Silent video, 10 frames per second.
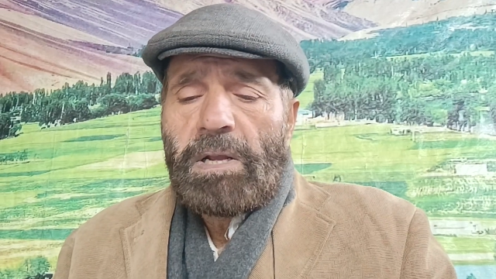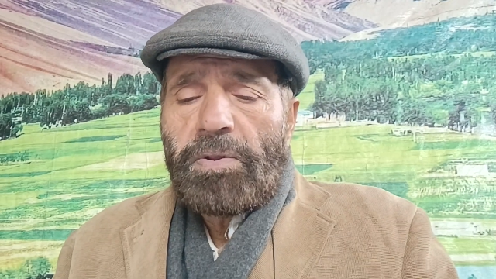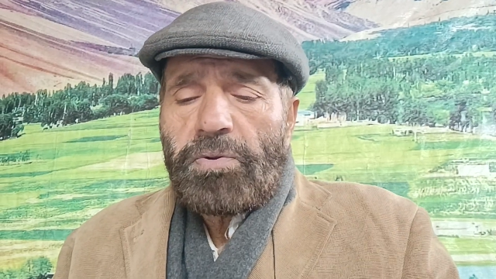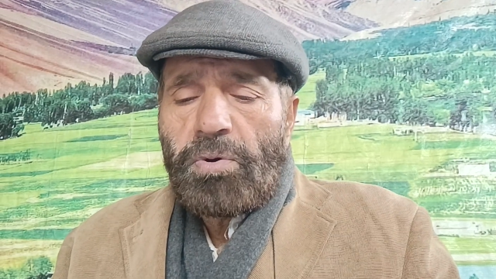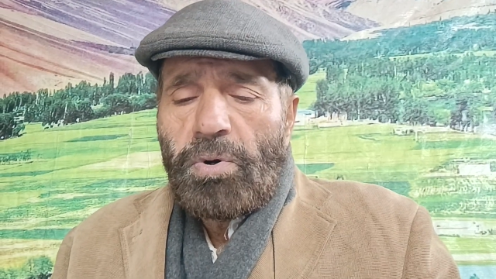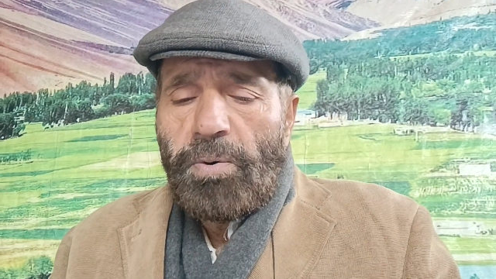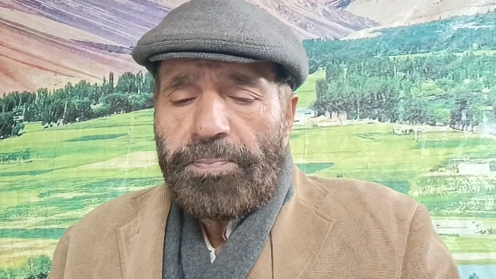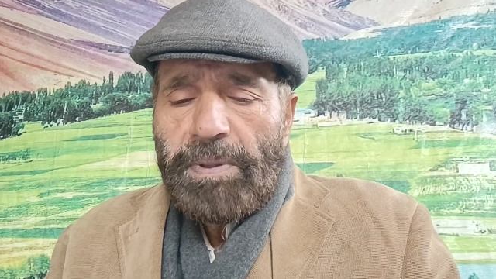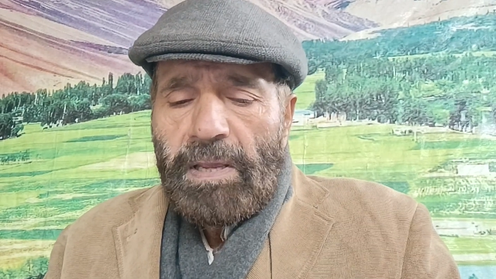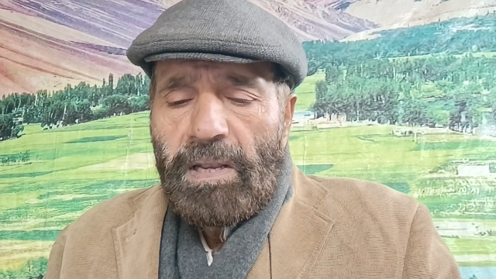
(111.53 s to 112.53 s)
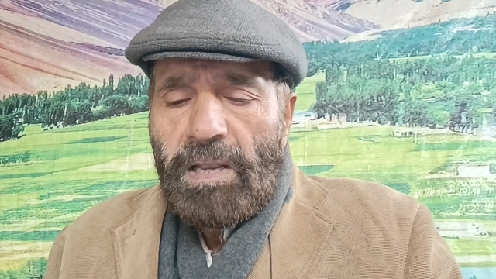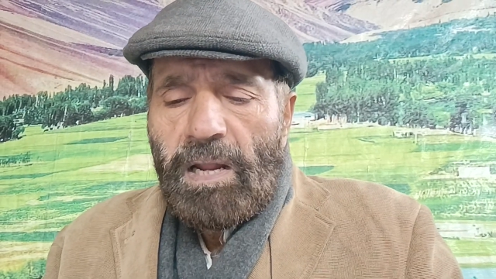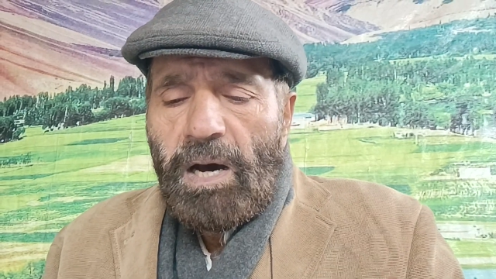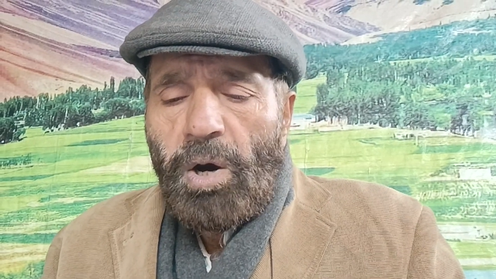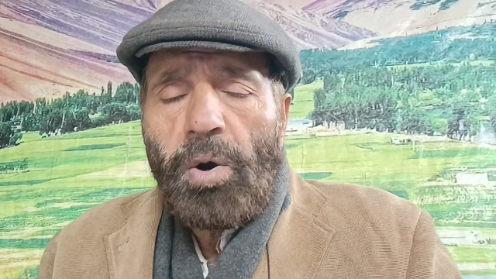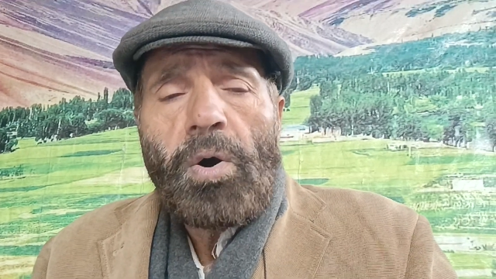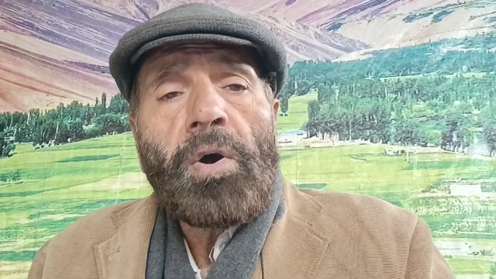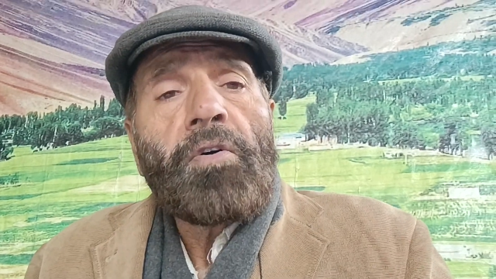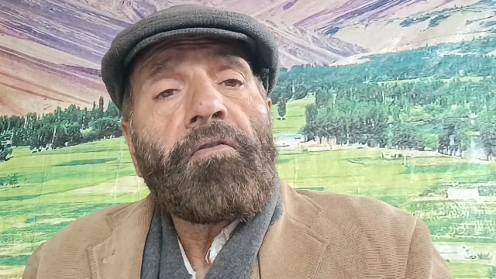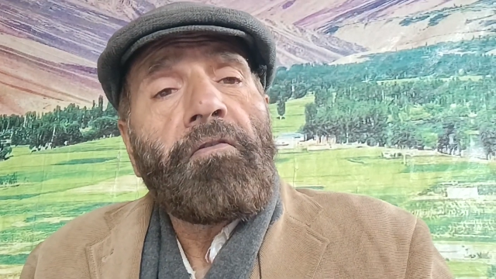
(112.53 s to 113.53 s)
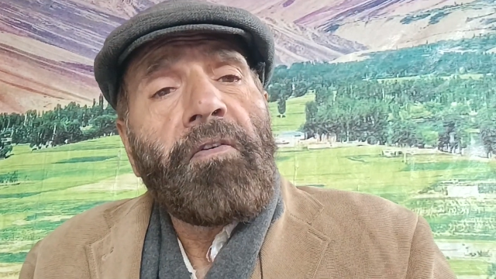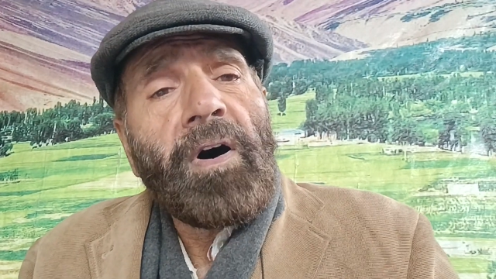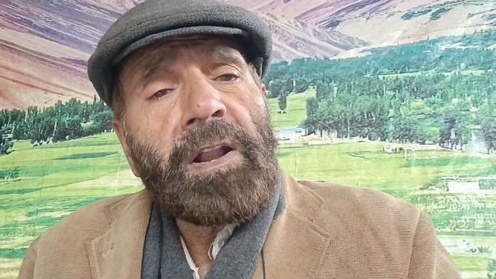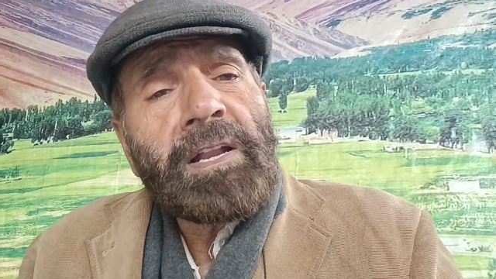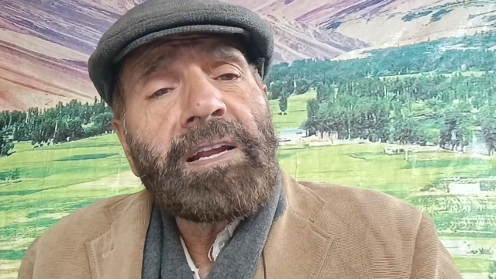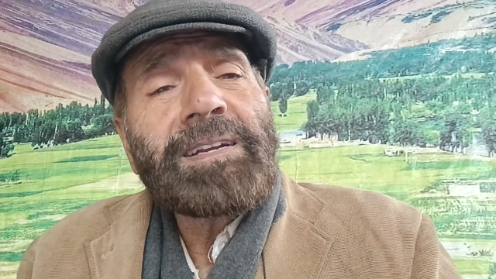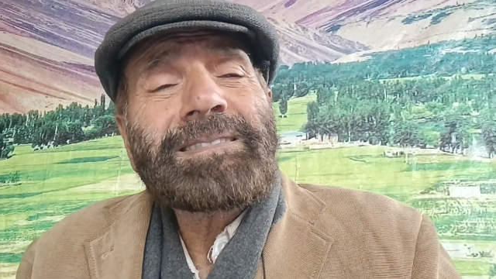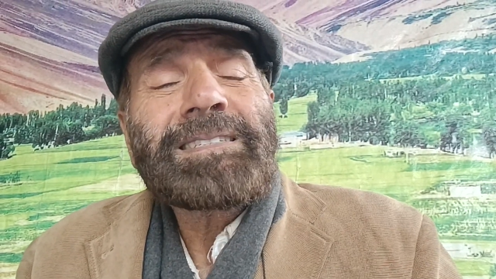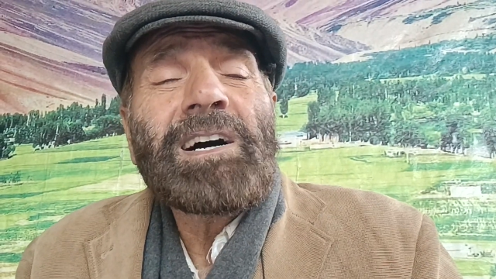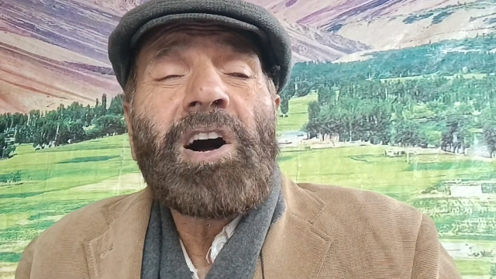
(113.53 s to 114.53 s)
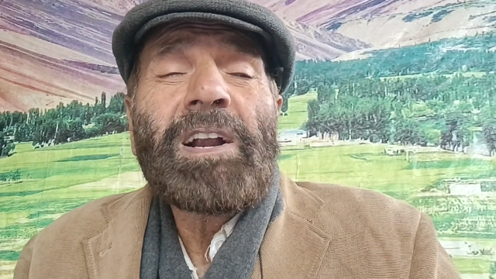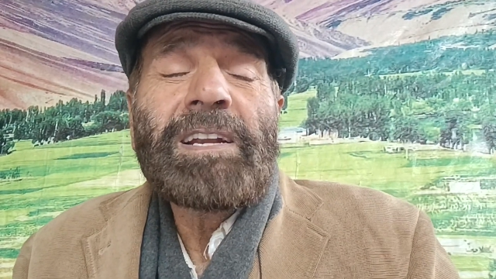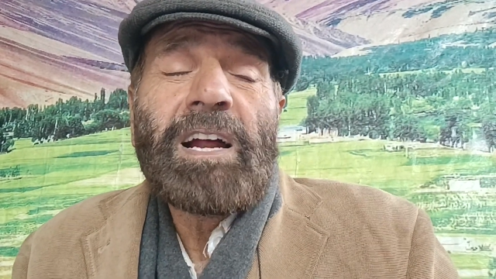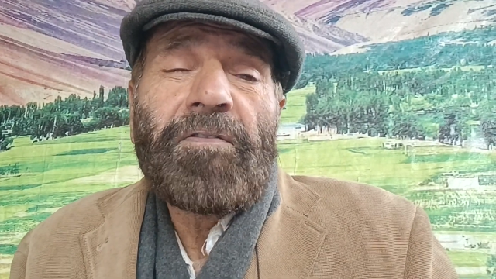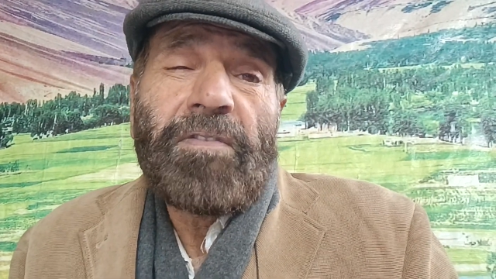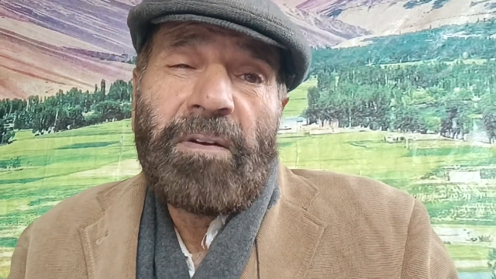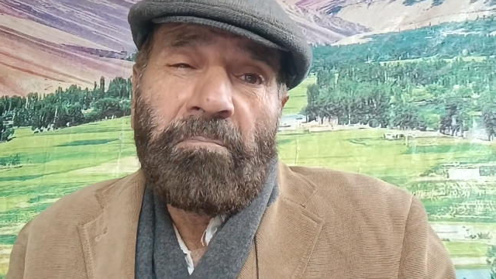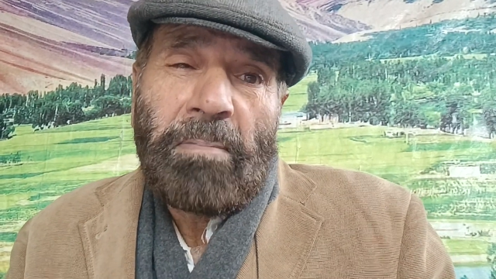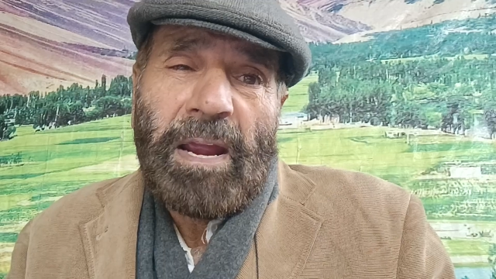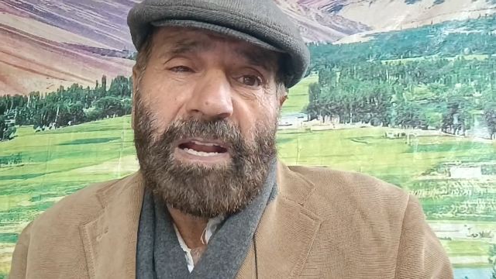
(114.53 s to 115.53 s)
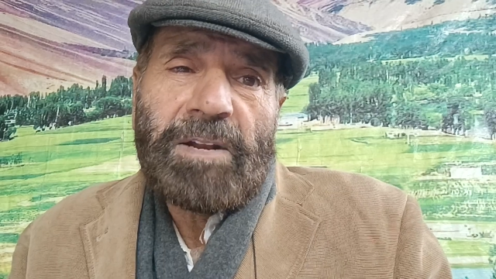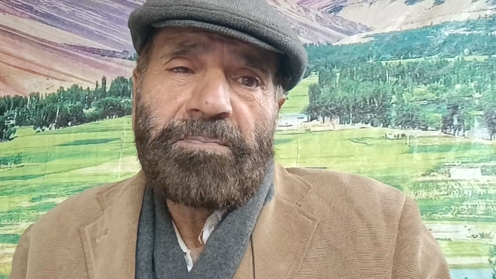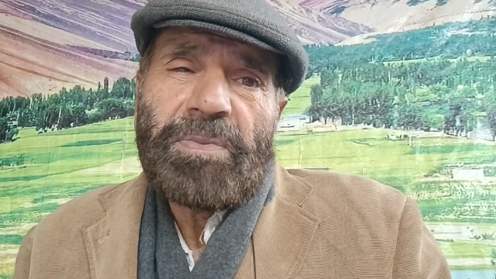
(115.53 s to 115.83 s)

So now, what kind of impact